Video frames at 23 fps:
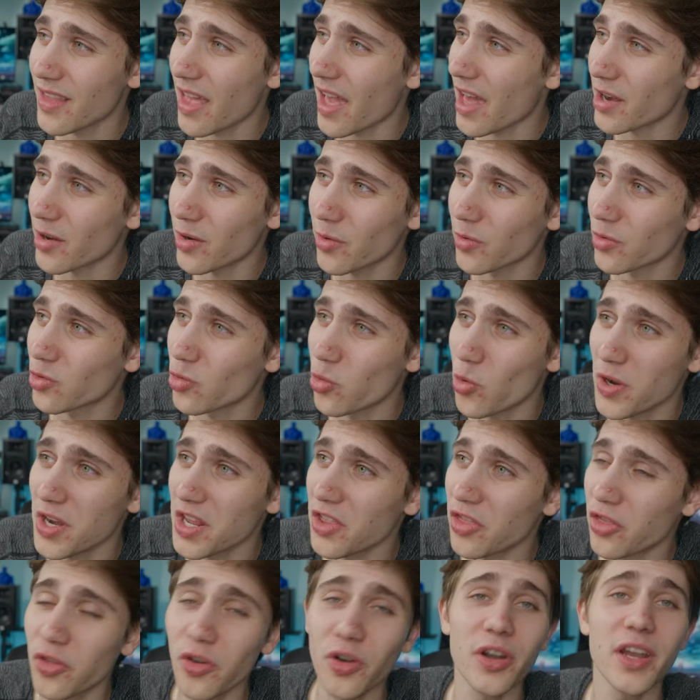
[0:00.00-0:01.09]
I don't know, 20,
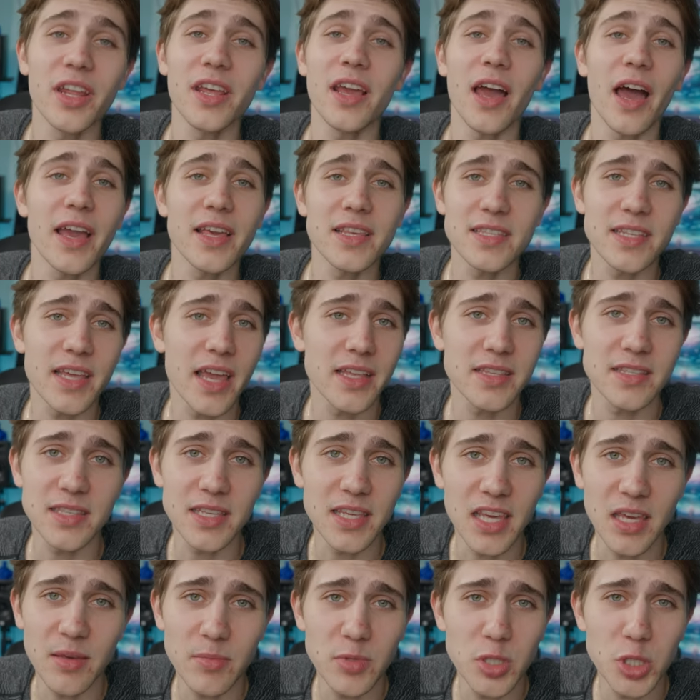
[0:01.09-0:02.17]
30 dance
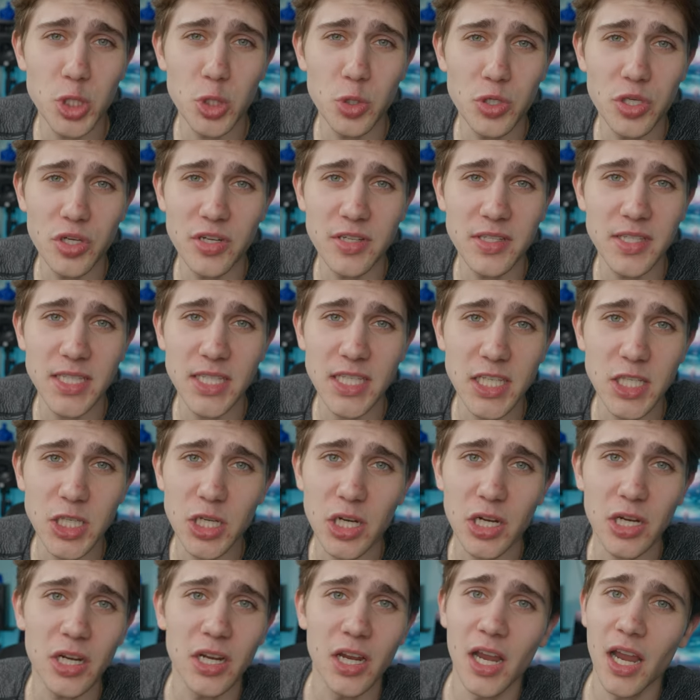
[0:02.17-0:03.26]
teams, junior and
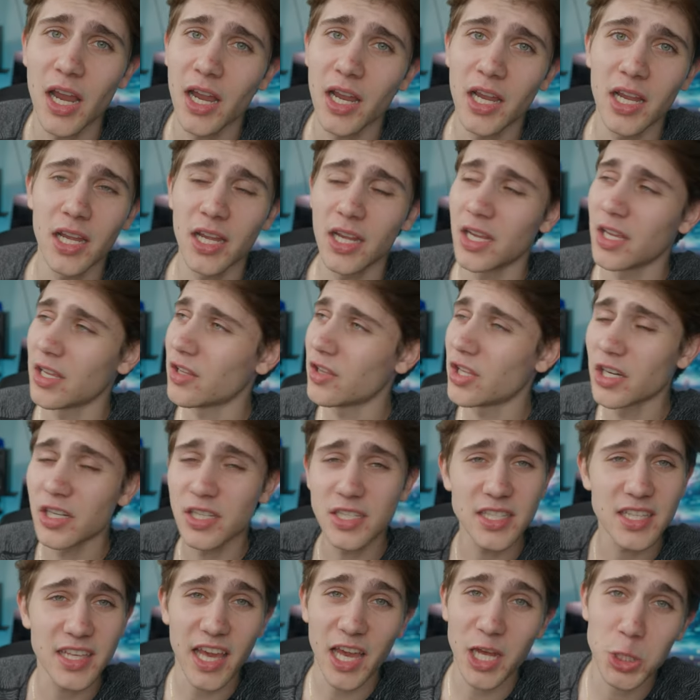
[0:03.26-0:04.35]
senior, their
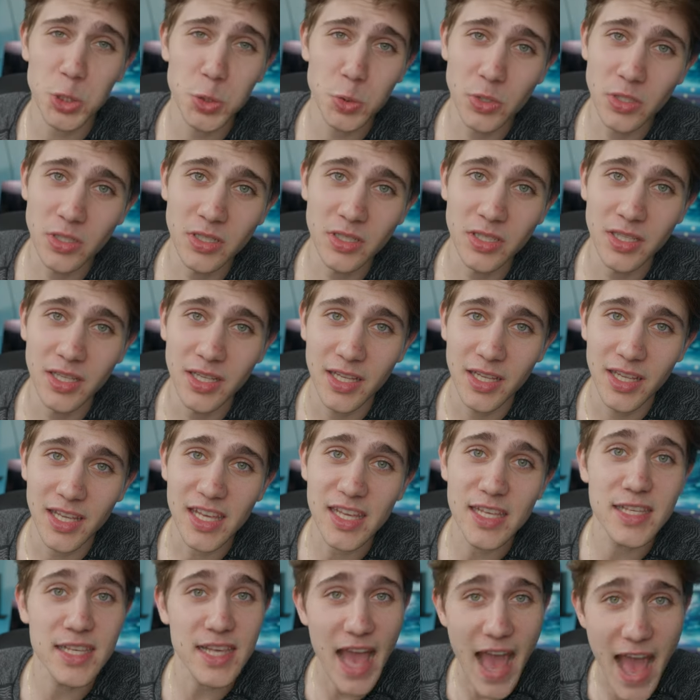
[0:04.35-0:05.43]
schedule
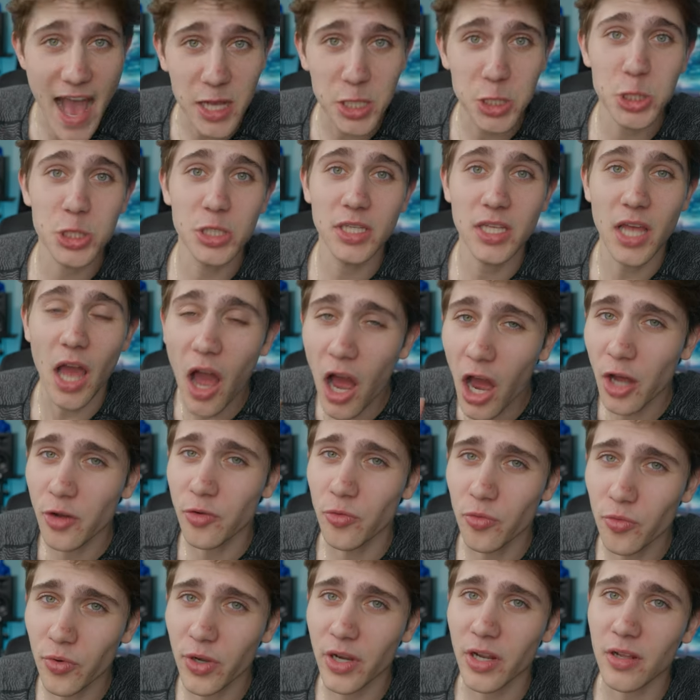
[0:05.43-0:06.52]
is actually
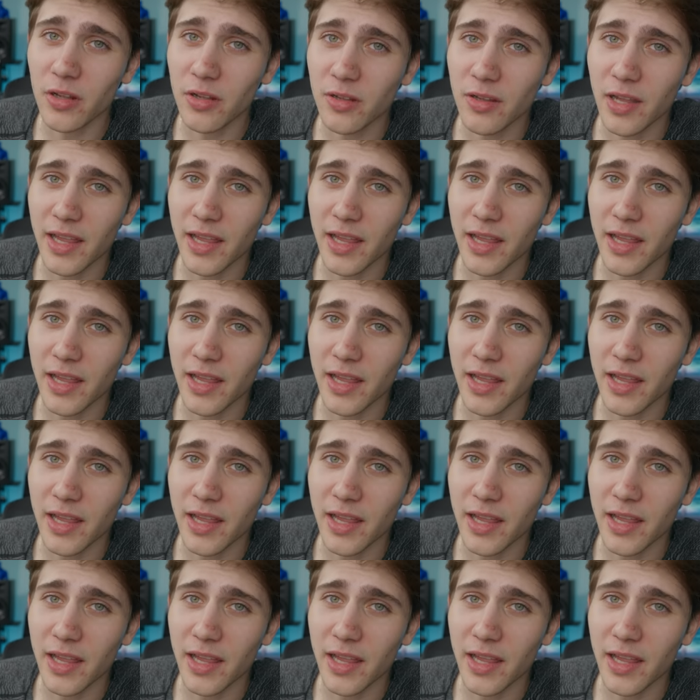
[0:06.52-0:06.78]
unreal.